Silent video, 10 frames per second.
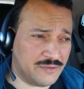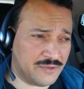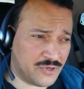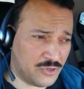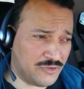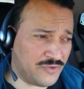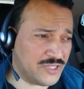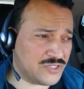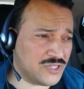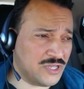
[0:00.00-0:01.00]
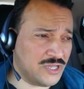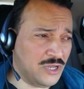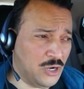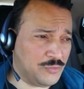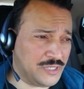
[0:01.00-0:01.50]
current events
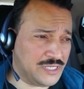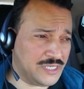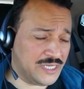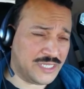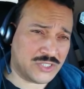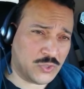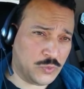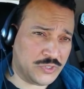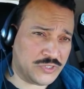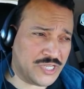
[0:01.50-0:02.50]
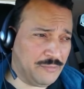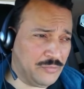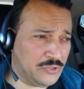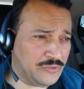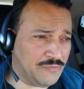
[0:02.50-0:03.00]
are beginning to
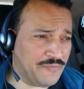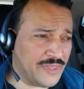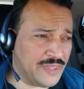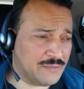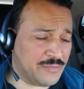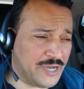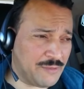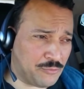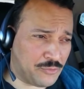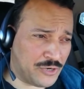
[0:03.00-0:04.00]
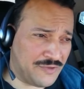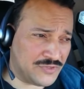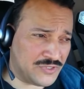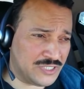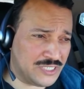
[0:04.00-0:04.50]
resemble Bible
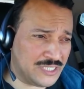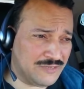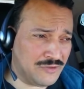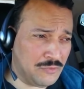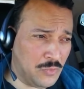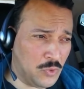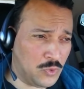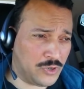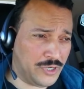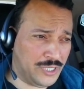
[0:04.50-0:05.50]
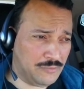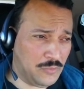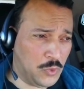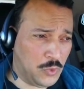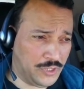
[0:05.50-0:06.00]
prophecy even more and
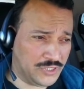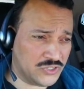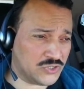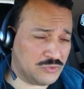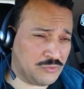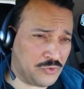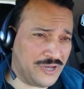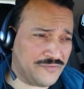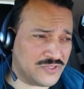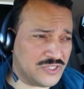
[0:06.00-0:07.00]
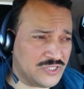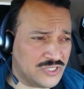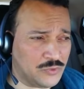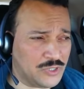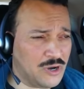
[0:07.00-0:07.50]
more in certain prophecies
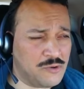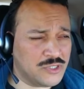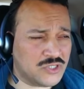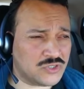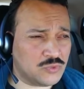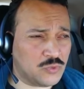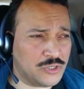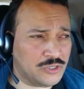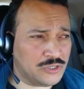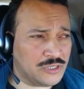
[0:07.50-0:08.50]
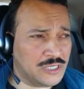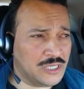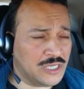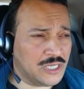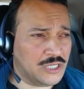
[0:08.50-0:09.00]
that we always used to wonder,
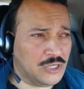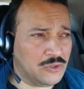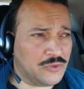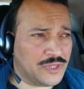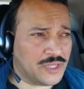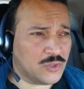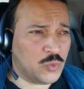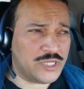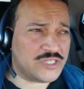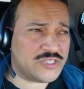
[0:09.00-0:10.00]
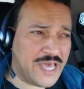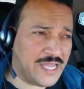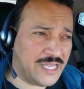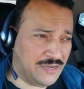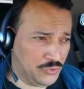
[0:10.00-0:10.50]
you know, when is
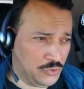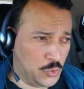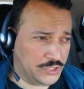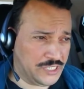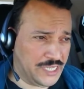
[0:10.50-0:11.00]
that ever going to